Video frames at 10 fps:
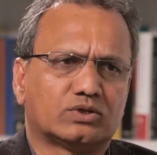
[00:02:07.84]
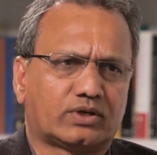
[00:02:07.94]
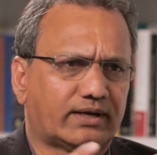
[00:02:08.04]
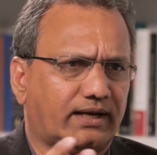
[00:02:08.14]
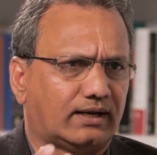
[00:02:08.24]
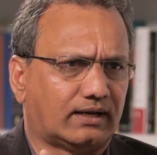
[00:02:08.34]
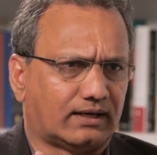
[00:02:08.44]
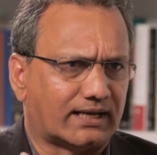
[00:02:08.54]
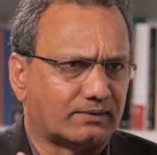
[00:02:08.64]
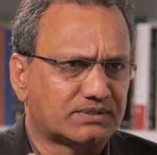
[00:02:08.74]
So create
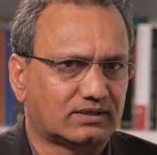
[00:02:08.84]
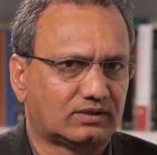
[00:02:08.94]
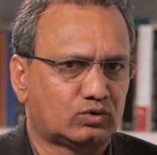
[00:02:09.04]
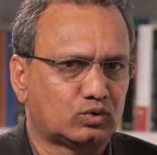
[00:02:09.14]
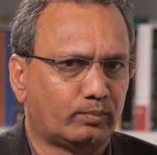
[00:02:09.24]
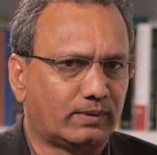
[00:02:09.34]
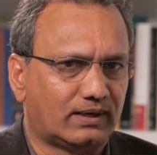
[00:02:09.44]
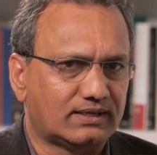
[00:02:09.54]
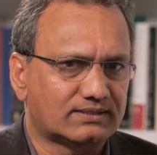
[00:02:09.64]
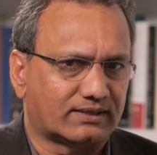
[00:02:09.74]
labs. Two
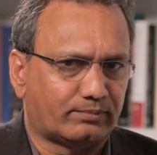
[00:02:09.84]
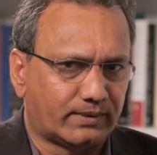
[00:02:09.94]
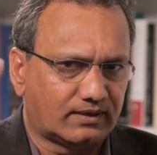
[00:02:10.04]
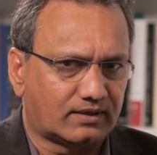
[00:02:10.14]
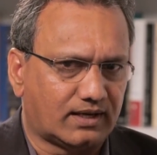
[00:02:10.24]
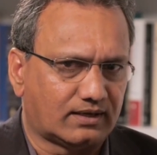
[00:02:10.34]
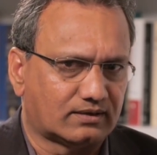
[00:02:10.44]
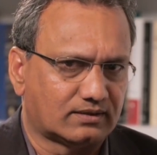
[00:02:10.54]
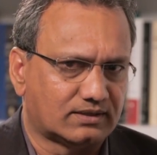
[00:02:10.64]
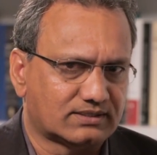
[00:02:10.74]
buildings have been
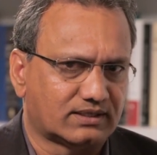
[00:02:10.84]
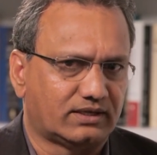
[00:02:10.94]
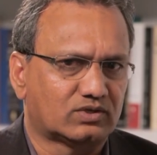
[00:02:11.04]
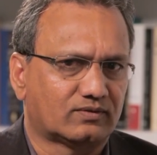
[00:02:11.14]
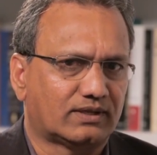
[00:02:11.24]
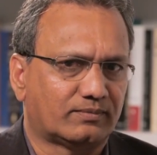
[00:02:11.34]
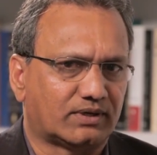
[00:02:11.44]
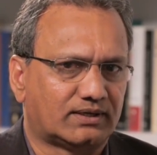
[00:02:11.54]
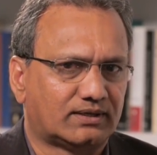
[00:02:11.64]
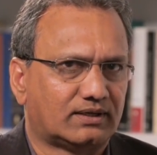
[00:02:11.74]
created. These are, each of
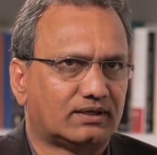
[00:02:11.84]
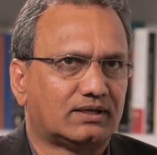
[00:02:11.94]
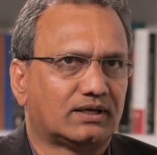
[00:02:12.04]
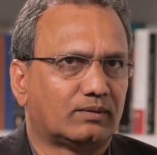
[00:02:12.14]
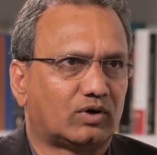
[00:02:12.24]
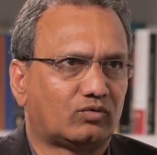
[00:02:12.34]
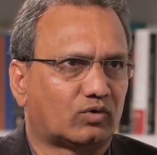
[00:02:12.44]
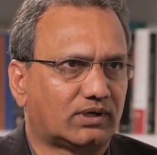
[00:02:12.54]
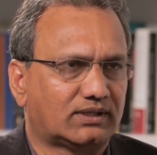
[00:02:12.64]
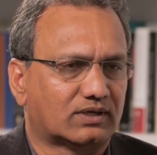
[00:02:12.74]
them are about
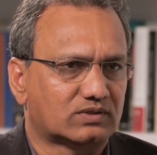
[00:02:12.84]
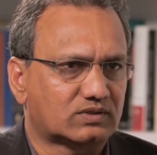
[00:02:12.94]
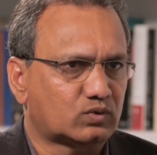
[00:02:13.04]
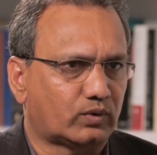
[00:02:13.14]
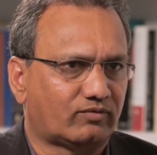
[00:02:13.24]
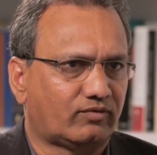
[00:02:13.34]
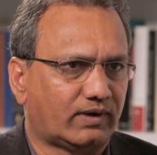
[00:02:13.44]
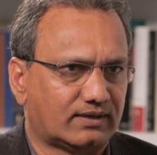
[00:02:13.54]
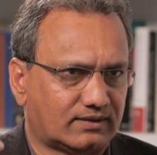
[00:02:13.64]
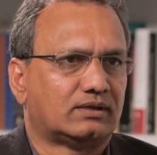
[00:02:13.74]
40,000 square
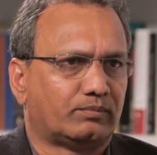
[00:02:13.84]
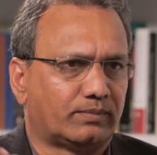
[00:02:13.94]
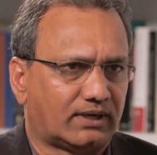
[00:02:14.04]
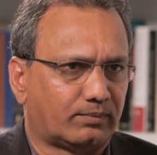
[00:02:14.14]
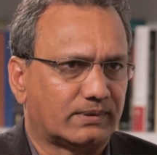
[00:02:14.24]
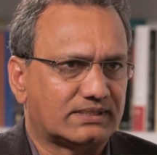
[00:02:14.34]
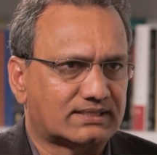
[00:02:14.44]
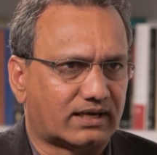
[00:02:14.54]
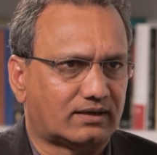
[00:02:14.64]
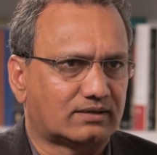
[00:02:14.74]
feet. Multiple
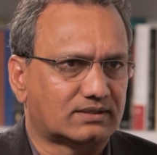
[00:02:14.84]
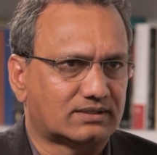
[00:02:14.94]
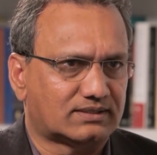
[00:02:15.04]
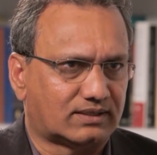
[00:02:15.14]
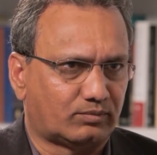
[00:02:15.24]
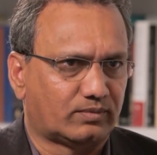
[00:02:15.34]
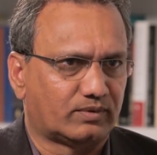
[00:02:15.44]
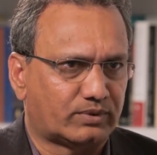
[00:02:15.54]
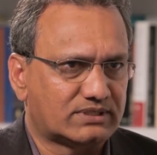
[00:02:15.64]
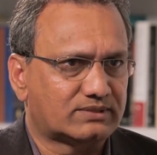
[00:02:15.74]
scientists
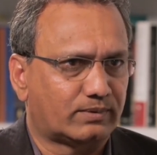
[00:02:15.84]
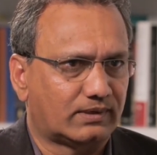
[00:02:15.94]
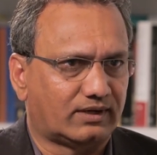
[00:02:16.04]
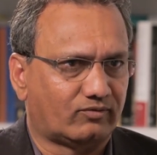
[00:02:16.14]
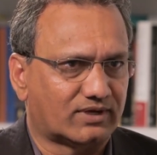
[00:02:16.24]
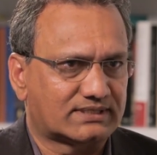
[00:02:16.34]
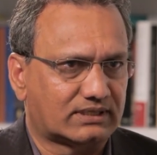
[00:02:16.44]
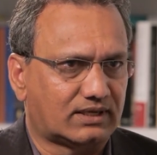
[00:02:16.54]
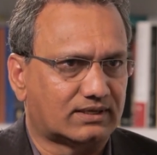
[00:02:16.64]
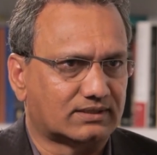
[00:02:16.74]
and principal
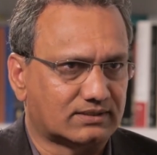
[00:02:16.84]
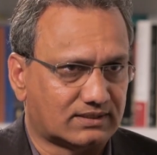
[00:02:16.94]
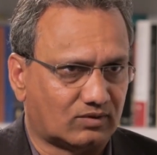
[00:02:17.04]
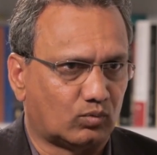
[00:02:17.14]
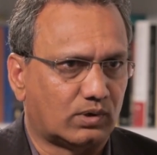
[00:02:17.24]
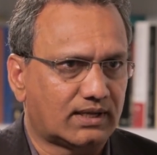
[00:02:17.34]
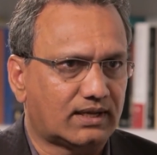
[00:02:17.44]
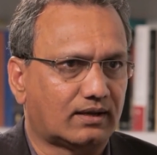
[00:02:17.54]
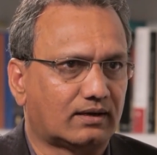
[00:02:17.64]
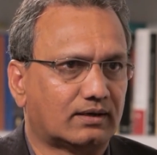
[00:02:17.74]
investigators are
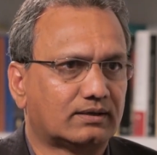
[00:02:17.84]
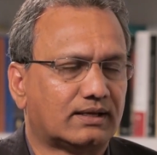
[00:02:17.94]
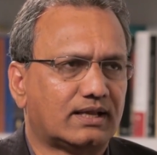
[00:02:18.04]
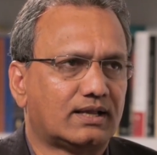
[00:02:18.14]
working in it.